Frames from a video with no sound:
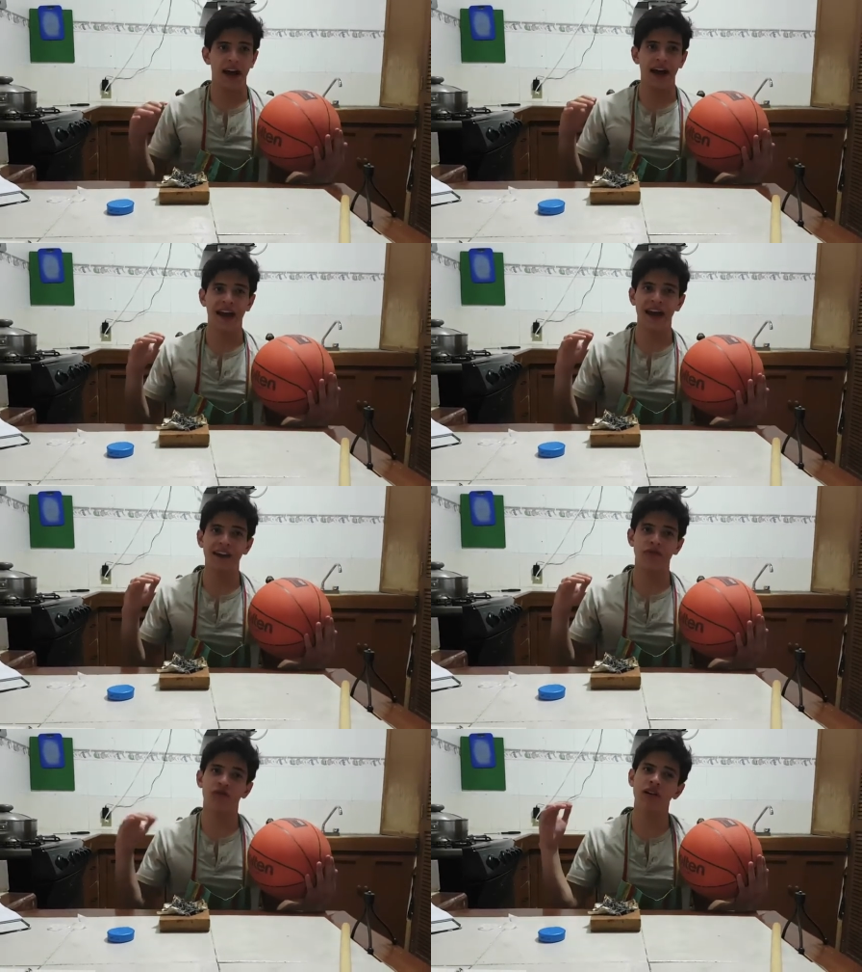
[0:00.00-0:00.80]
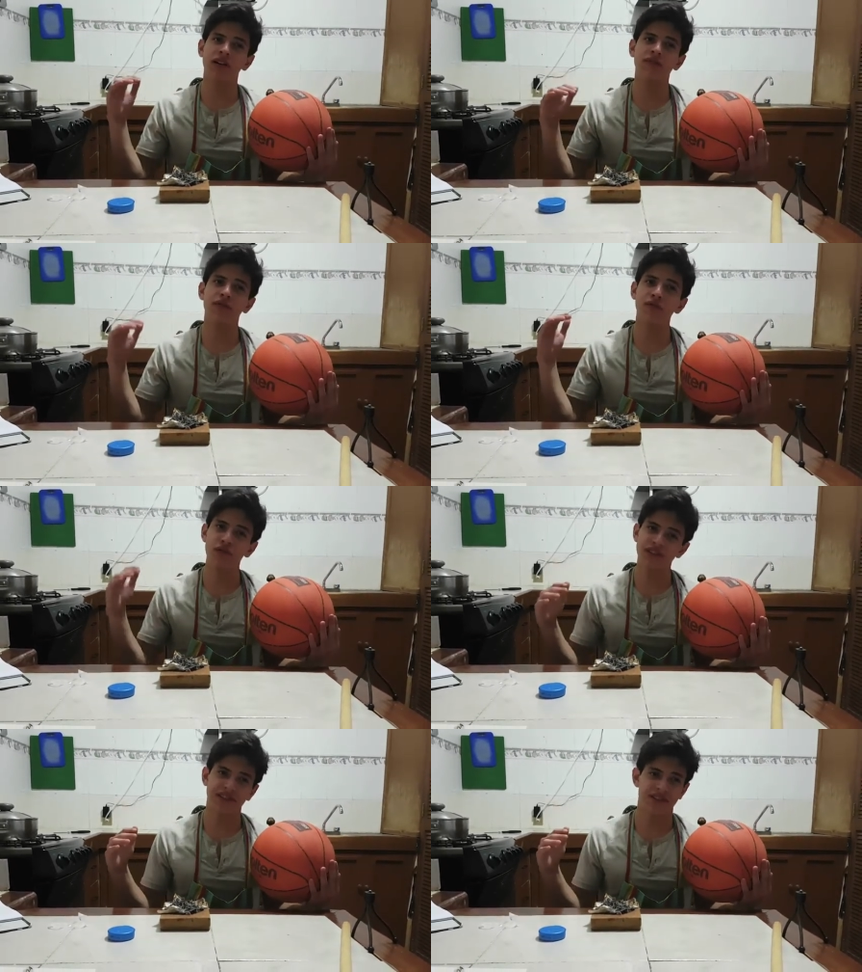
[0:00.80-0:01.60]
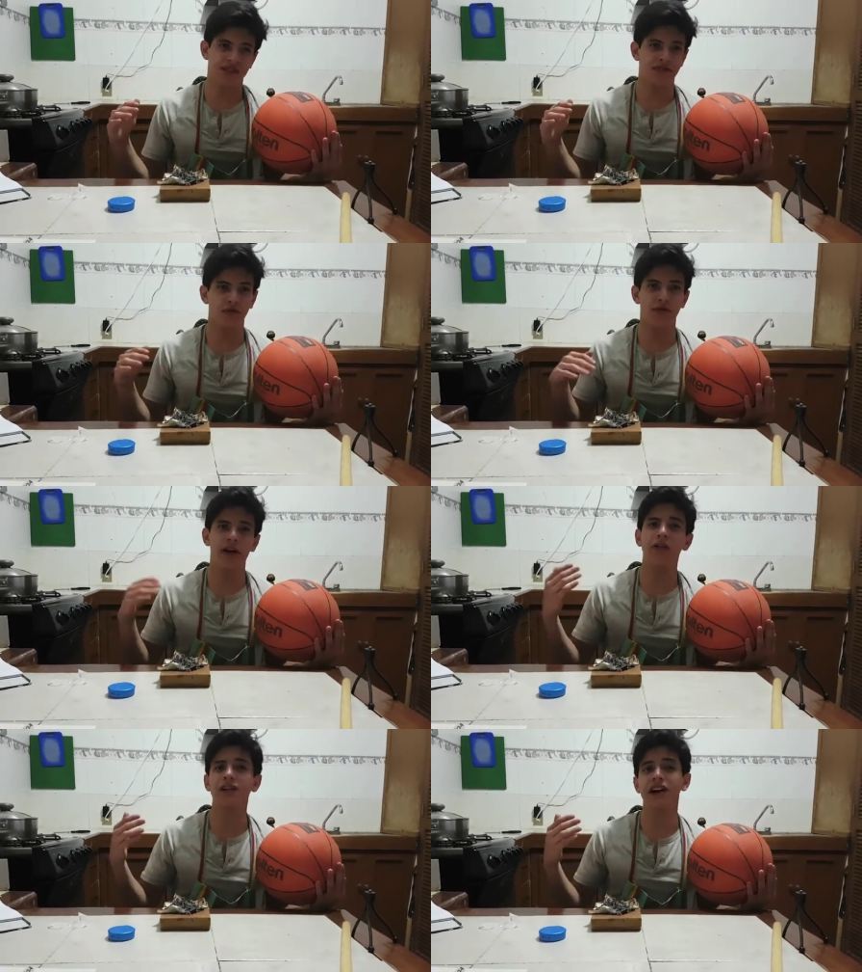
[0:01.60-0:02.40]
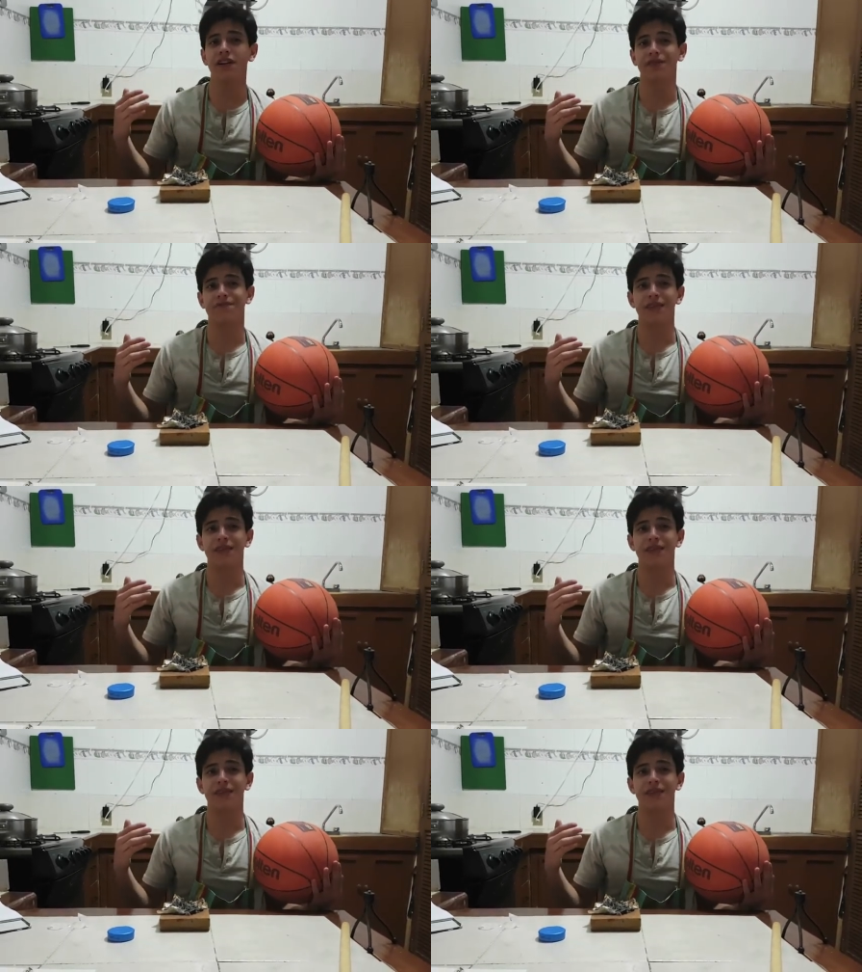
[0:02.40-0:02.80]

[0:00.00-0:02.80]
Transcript: and one of the reasons we are alive.